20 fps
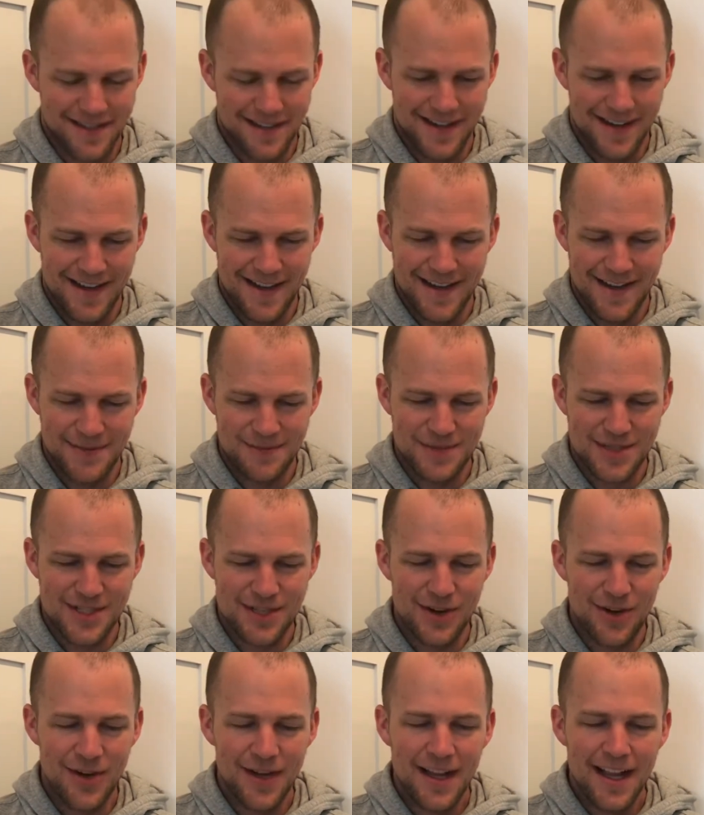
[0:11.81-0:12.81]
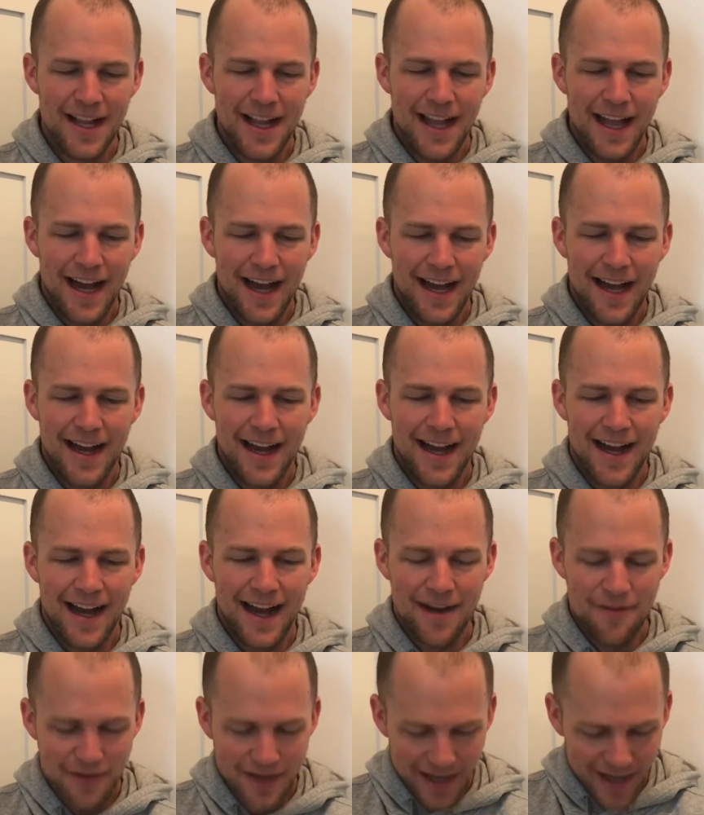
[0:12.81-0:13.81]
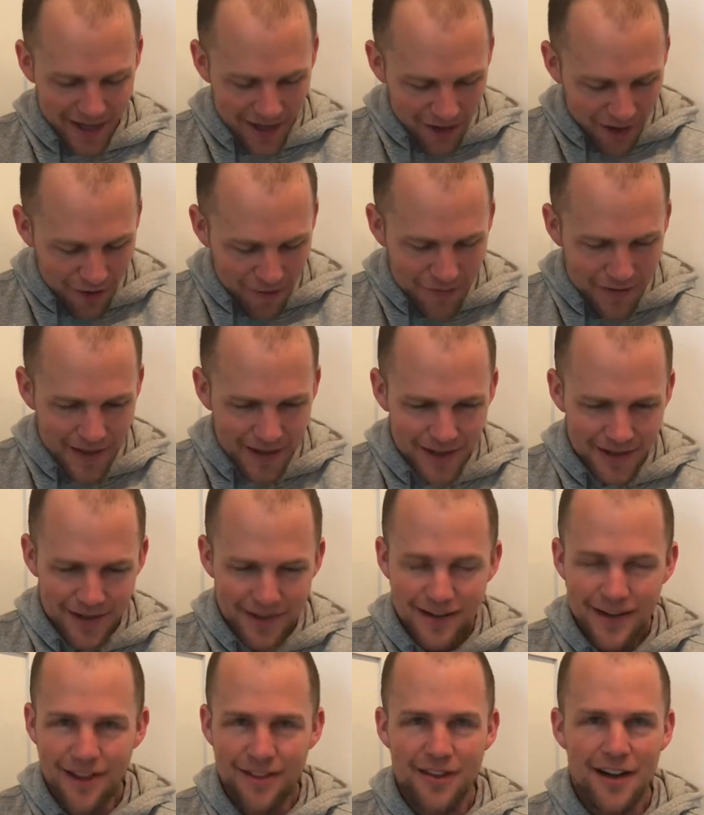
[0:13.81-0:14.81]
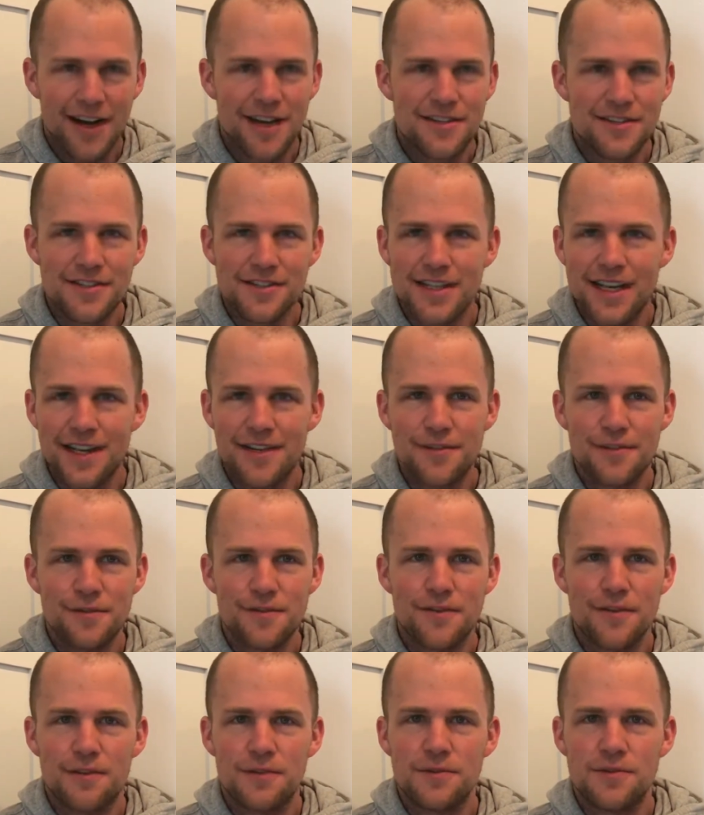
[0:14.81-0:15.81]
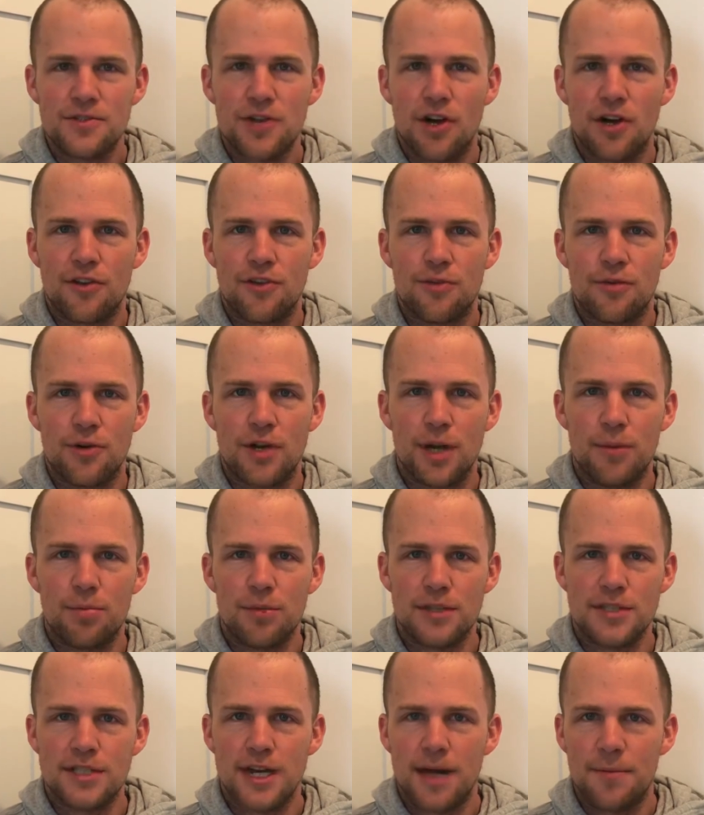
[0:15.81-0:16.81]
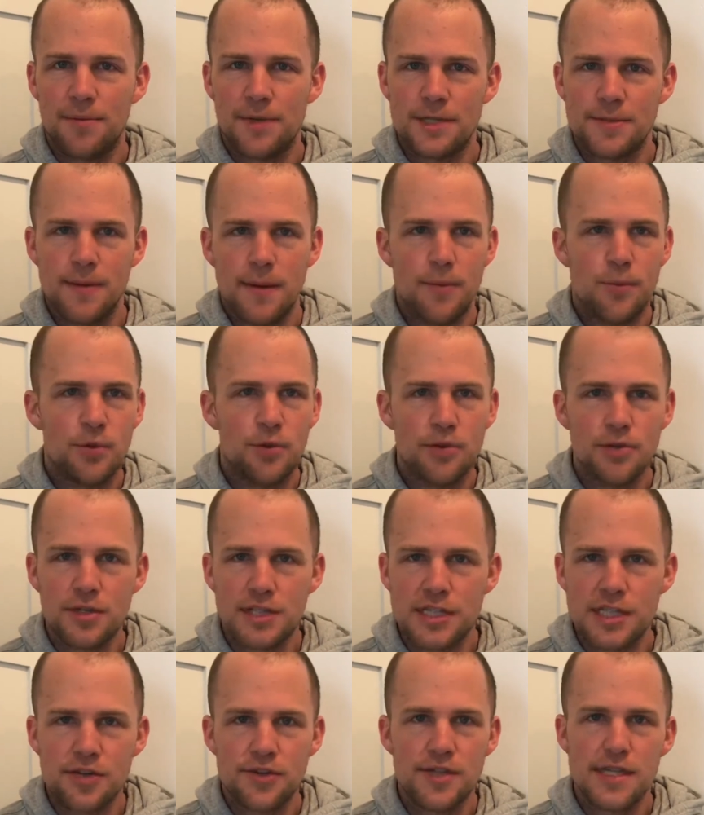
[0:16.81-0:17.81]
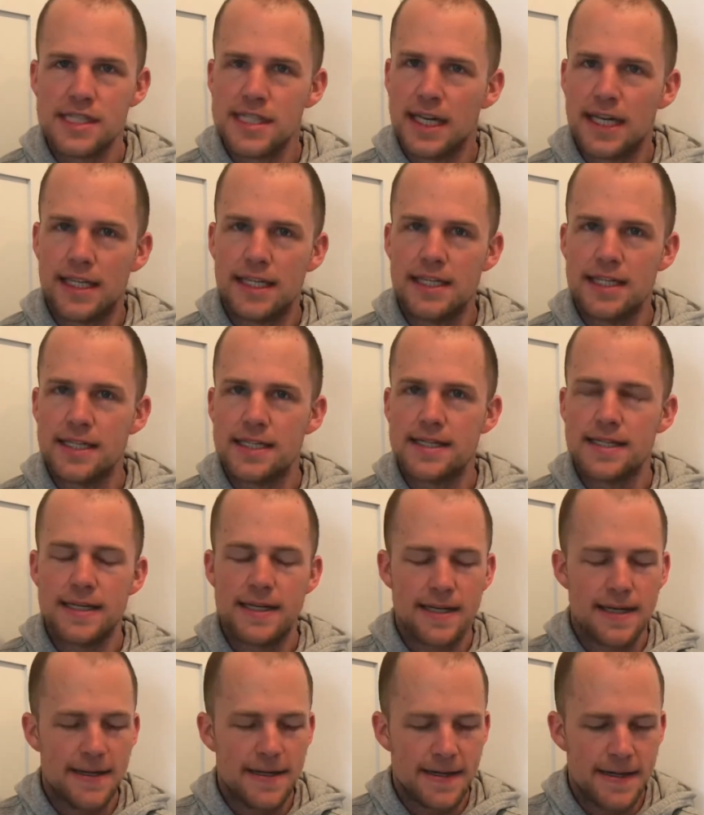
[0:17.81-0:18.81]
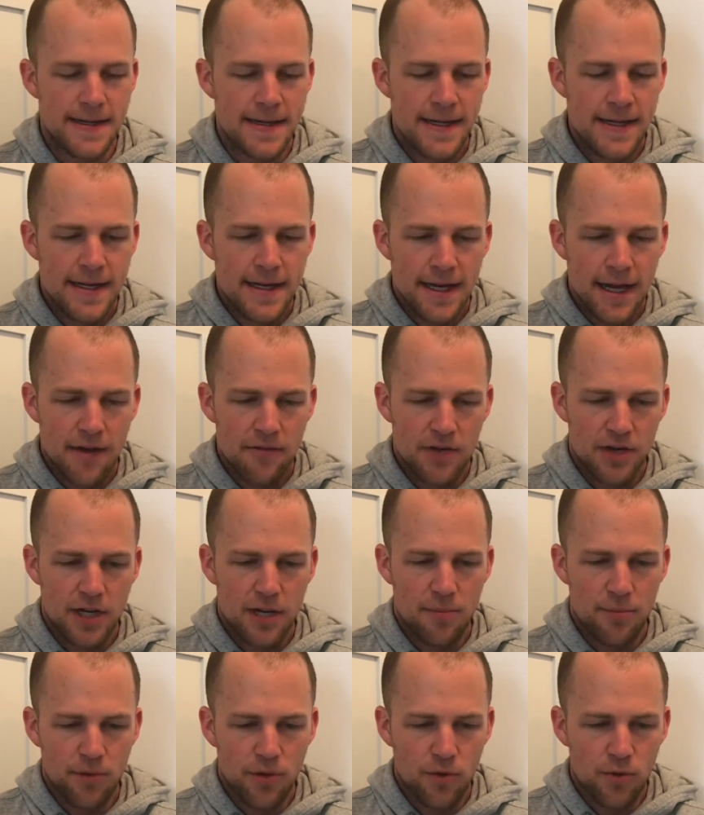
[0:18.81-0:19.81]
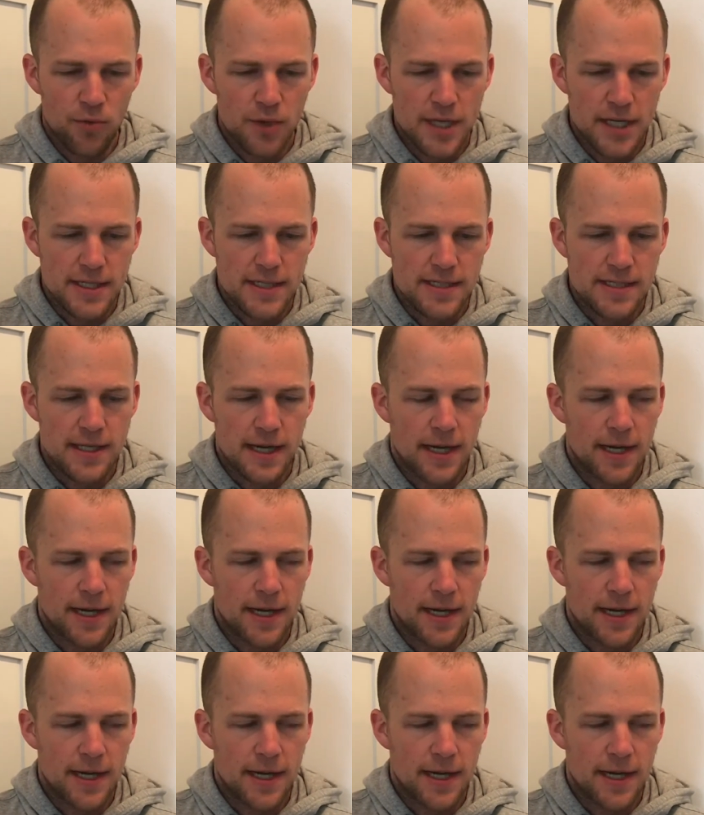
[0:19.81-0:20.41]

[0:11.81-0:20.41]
I've got coffee here, and I thought I'd just kind of talk through a couple of topics. Maybe we'll do a series like this every couple of weeks.